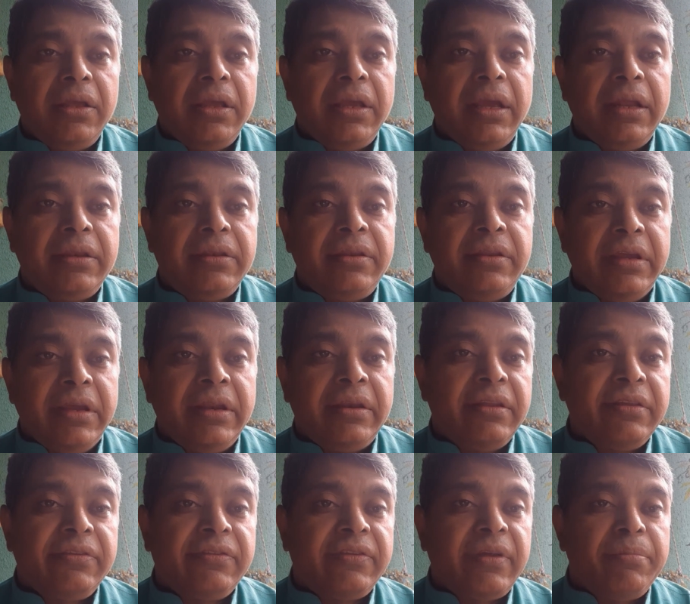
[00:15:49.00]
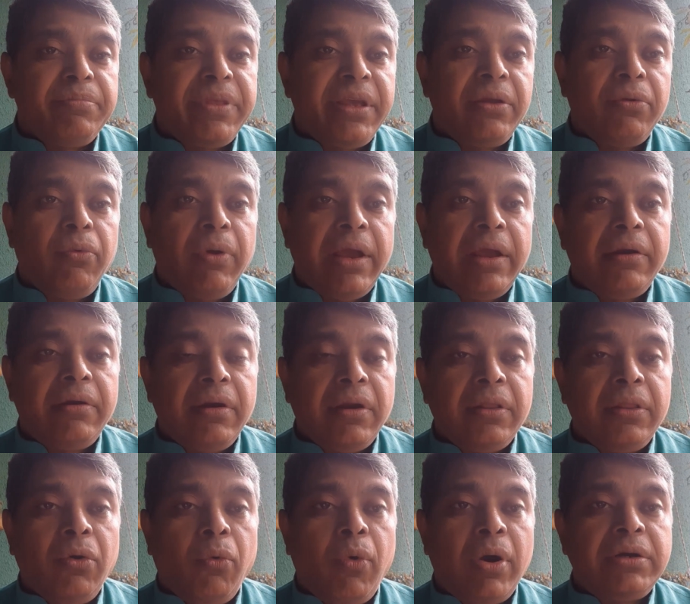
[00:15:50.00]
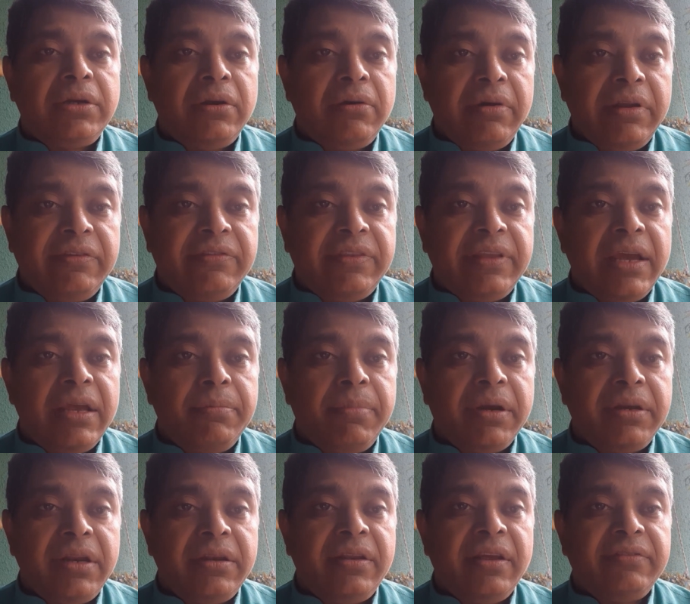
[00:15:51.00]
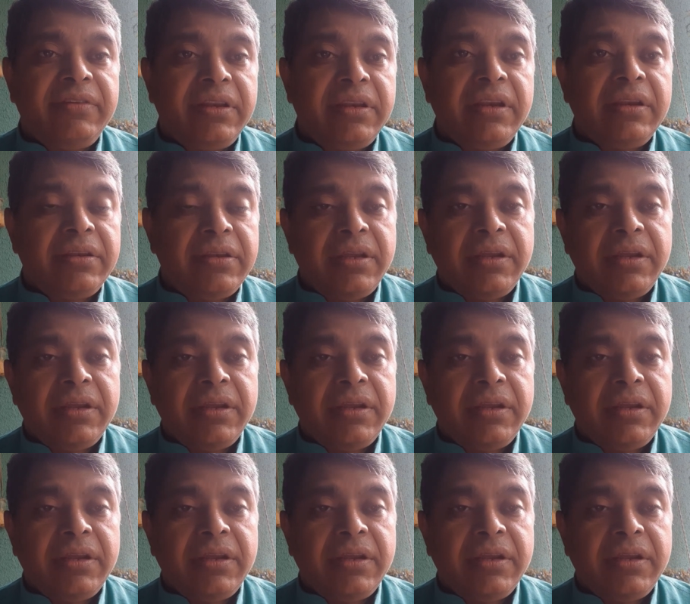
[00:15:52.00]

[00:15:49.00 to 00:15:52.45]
it is something where the water is there, but it doesn't